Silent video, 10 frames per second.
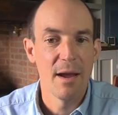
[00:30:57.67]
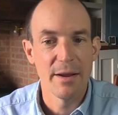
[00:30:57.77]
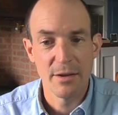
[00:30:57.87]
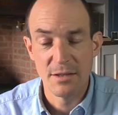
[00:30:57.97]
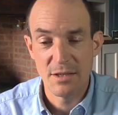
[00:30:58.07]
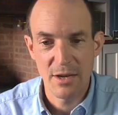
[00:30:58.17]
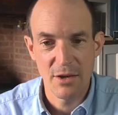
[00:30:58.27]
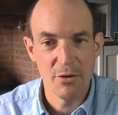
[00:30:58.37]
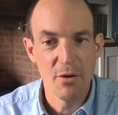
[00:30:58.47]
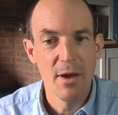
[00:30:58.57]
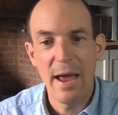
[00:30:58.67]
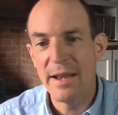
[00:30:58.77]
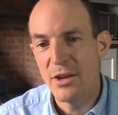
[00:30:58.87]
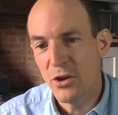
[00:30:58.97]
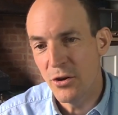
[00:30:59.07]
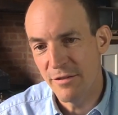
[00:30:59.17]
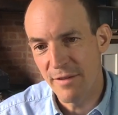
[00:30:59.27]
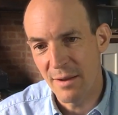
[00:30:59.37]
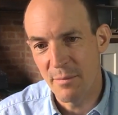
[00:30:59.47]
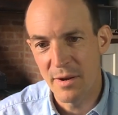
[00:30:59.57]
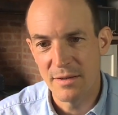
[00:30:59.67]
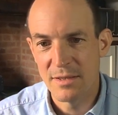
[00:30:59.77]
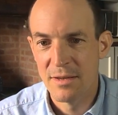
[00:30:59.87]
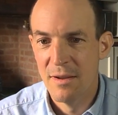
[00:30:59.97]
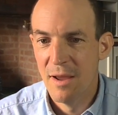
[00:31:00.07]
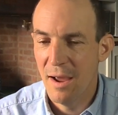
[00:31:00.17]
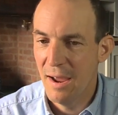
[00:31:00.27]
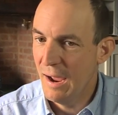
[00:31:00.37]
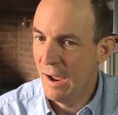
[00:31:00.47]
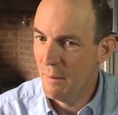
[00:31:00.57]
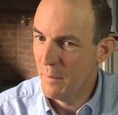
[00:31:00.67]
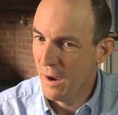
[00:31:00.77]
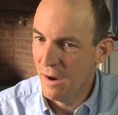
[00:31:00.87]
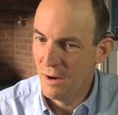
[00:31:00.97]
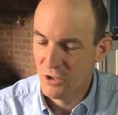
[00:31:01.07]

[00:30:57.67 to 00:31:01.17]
and continue any new developments are